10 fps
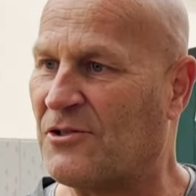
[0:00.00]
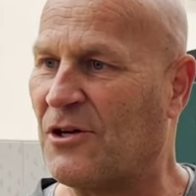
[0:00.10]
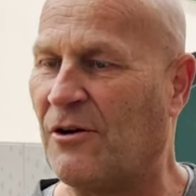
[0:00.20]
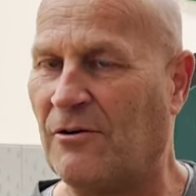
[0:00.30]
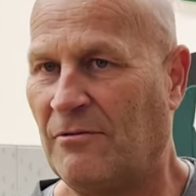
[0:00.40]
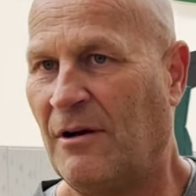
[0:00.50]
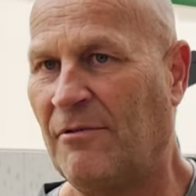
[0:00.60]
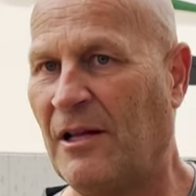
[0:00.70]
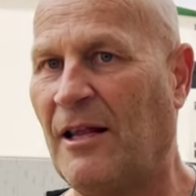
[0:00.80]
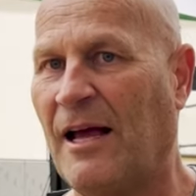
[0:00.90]
So I
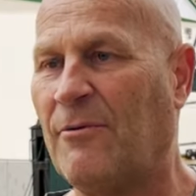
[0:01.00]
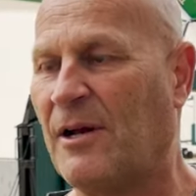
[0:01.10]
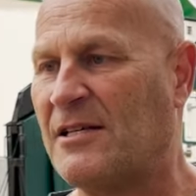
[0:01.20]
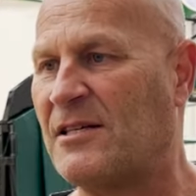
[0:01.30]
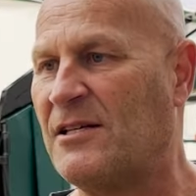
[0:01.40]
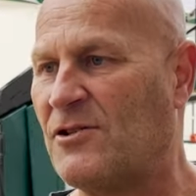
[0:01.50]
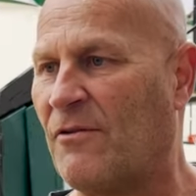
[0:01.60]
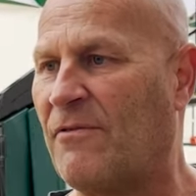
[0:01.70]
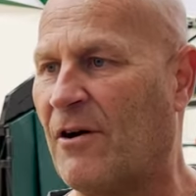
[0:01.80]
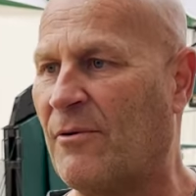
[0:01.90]
really like what I see so
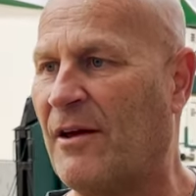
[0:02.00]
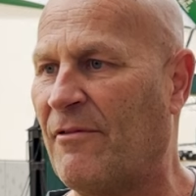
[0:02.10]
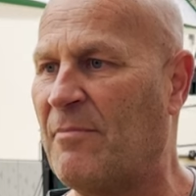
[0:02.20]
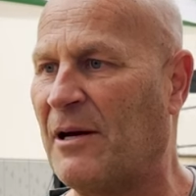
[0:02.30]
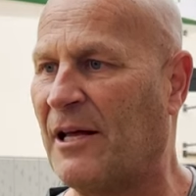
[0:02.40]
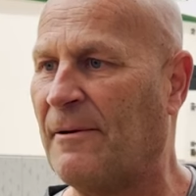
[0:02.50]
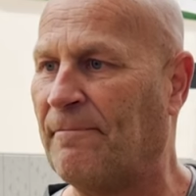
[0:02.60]
far with everybody.